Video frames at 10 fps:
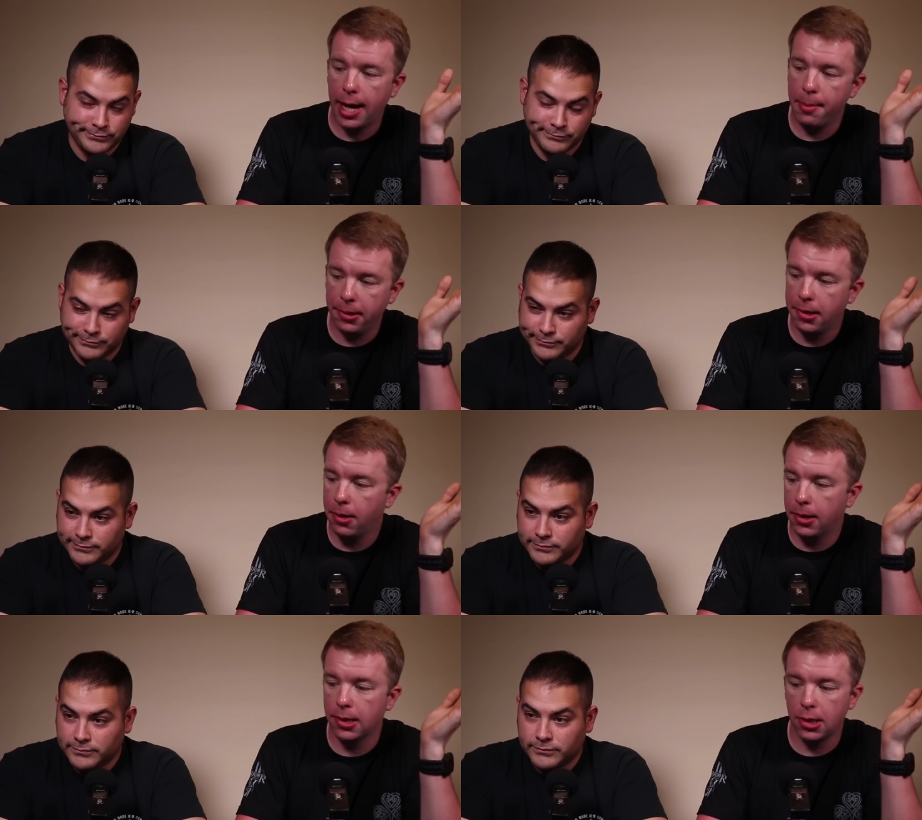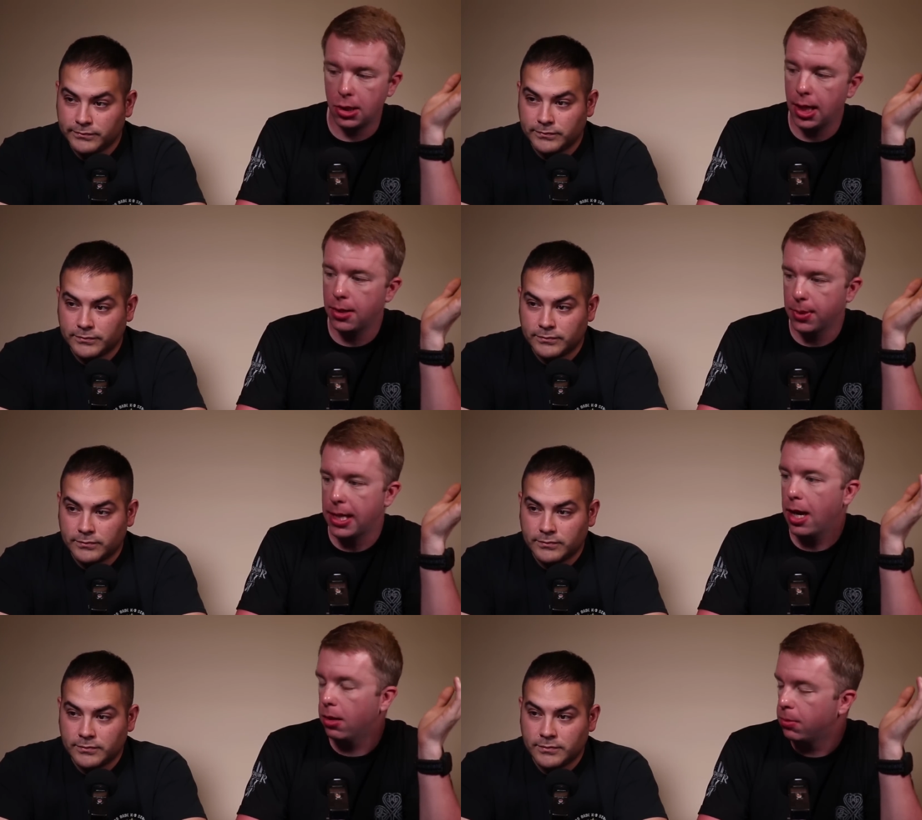Speaker 1: camel toe because the shades were
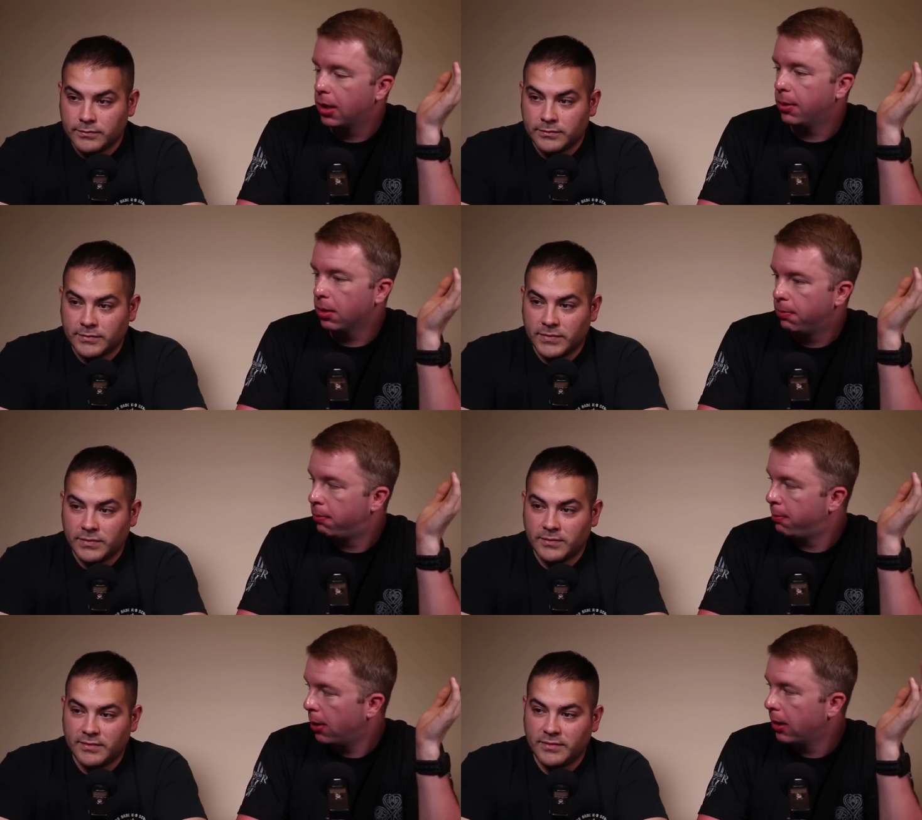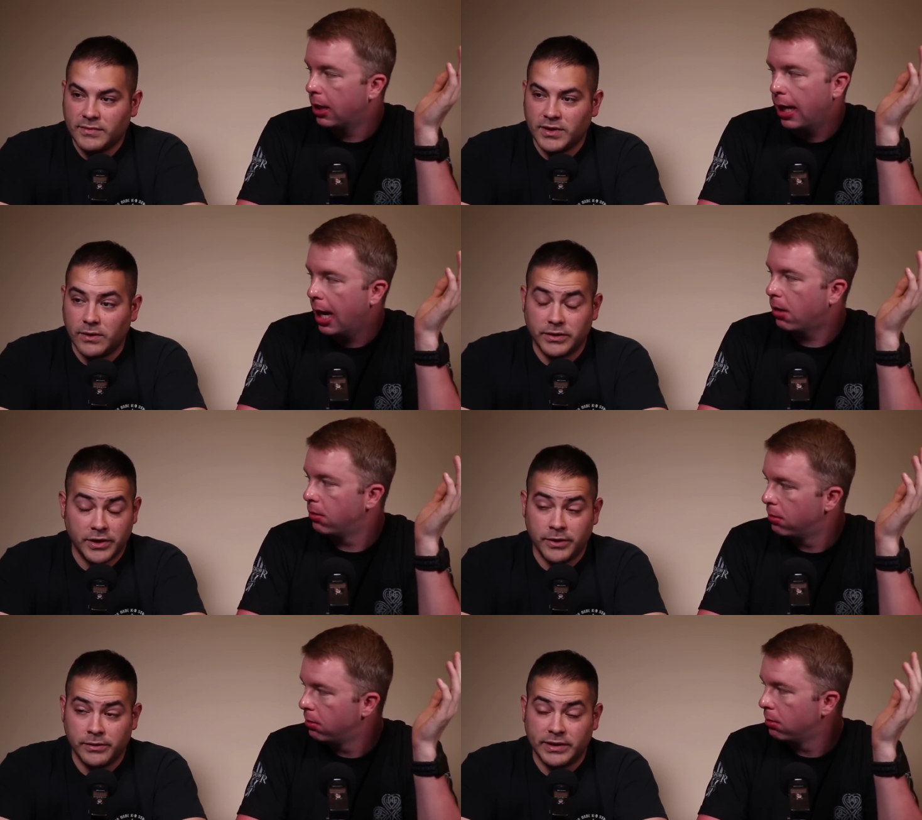down when they were pulling it out.
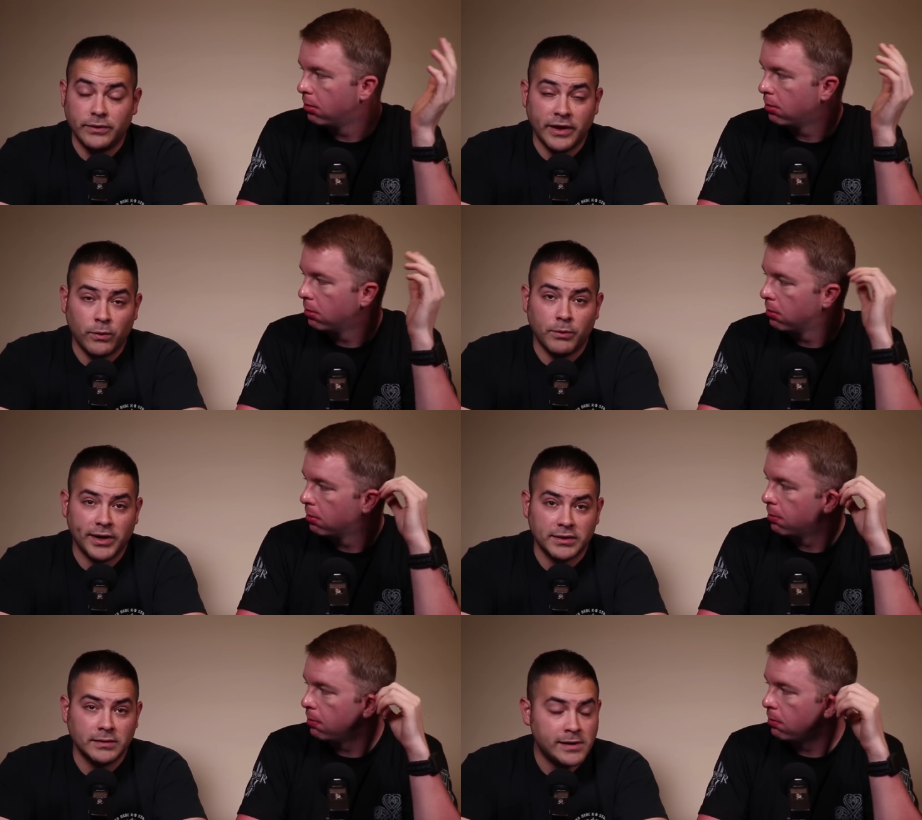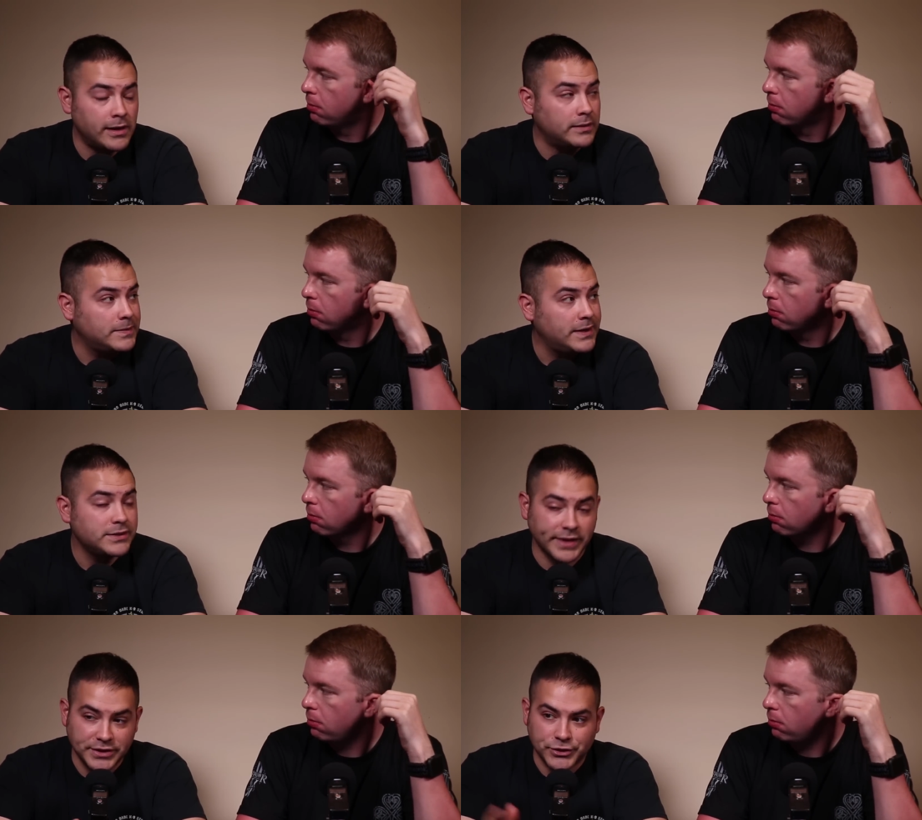
Speaker 2: No, they, they were breaking the law
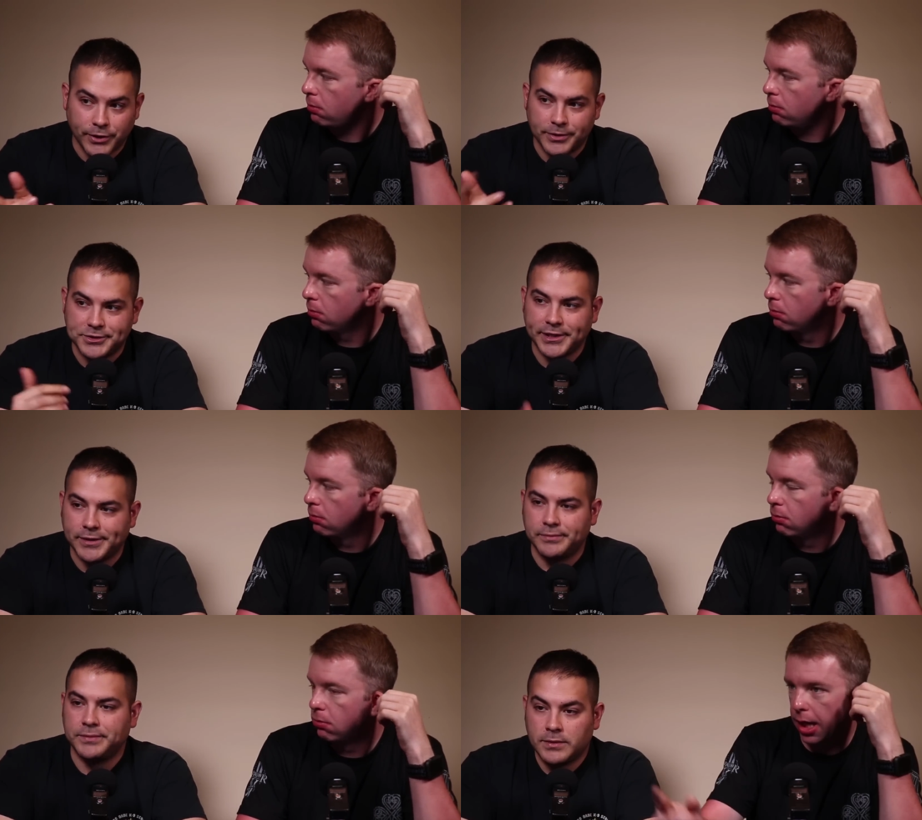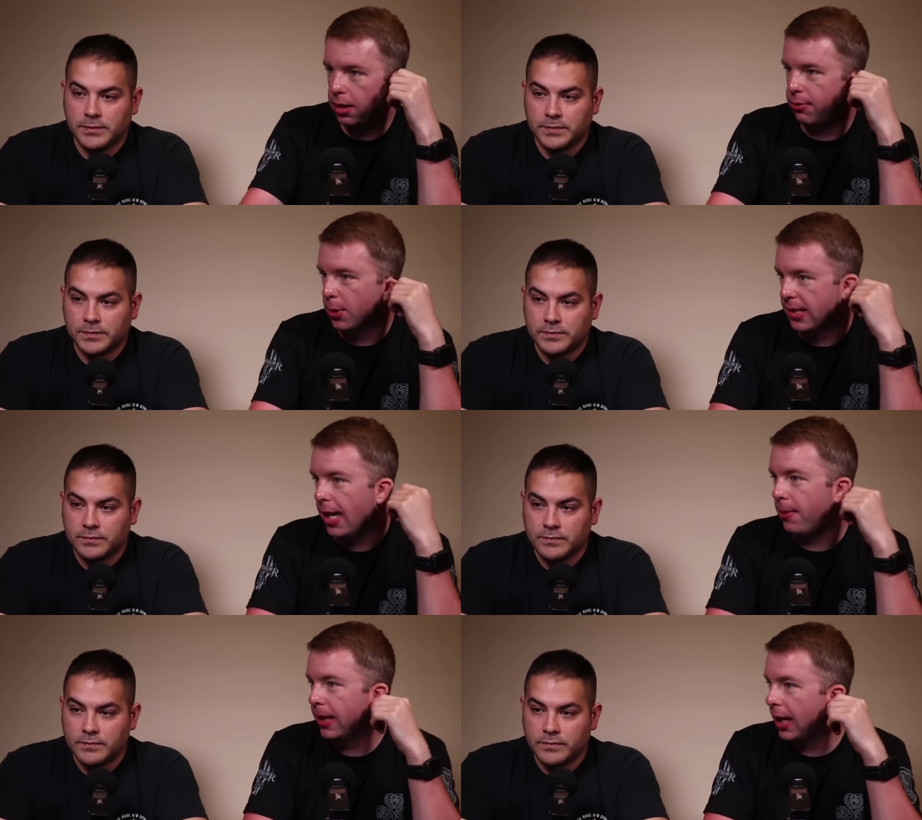they should go to
Speaker 1: jail. I'll enforce
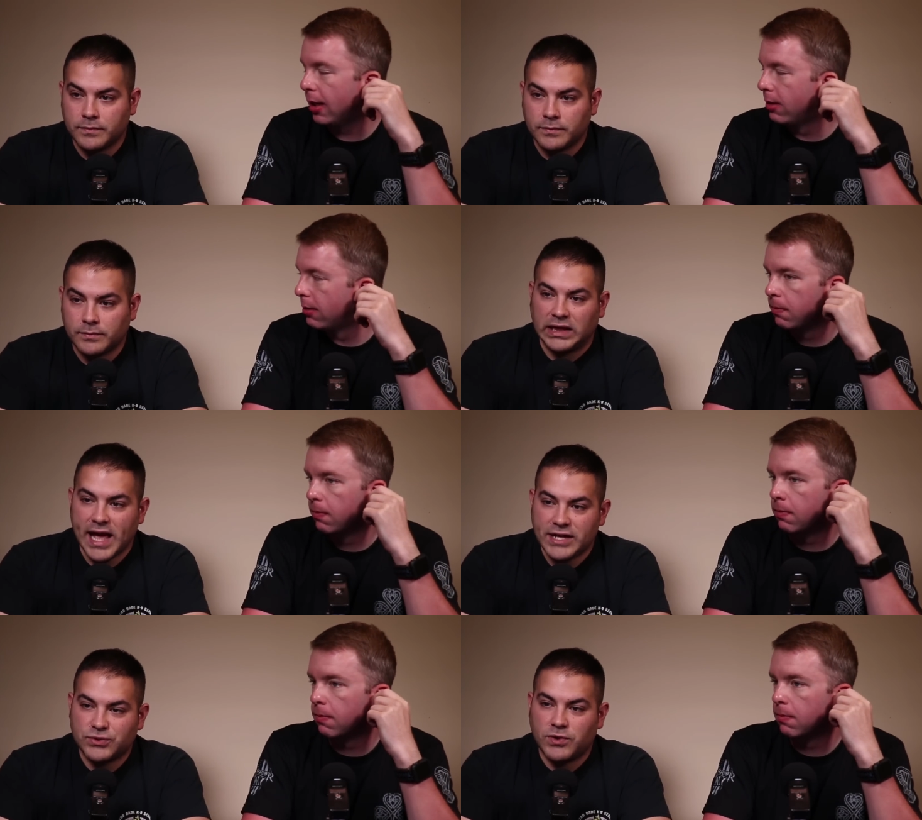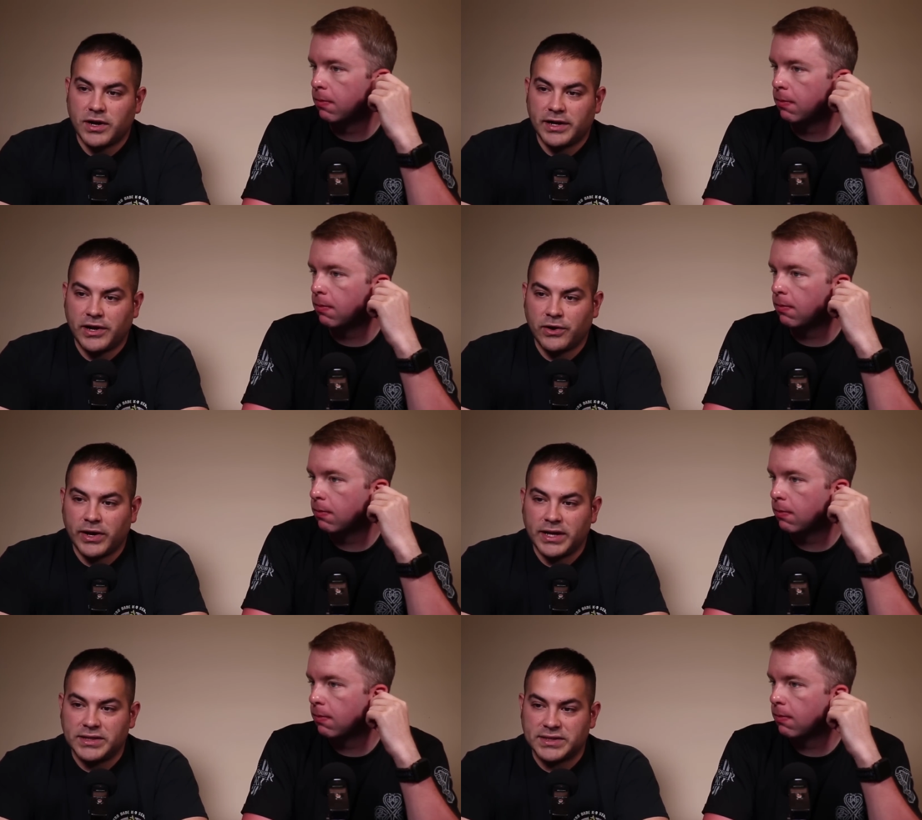that one again.
Speaker 2: Last one on here
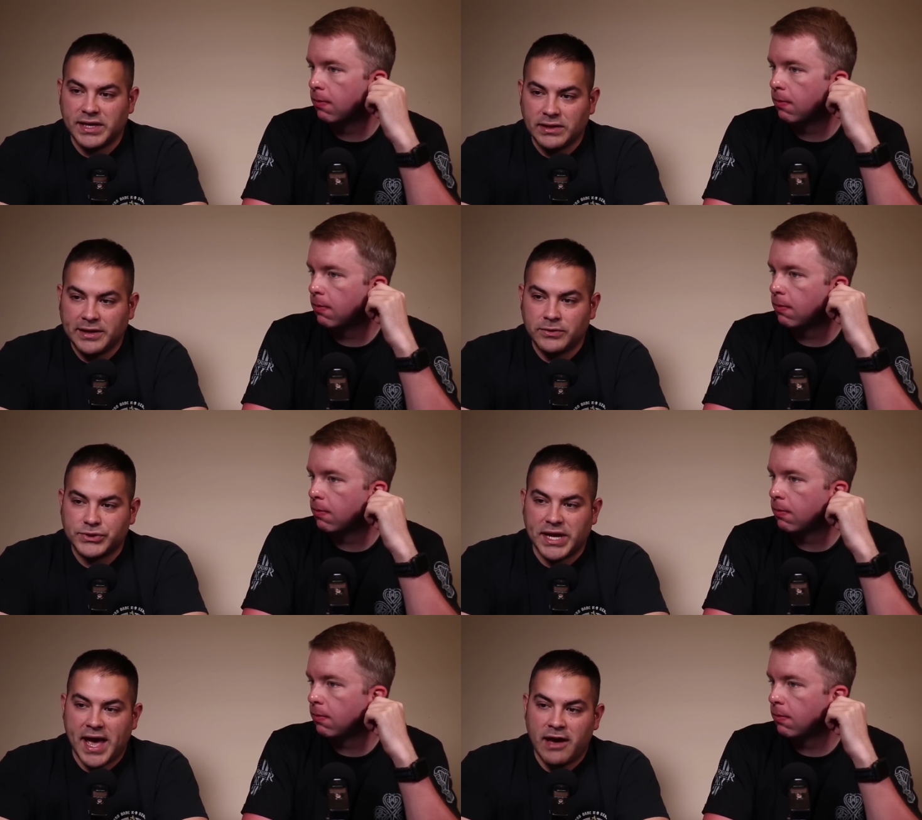it is illegal to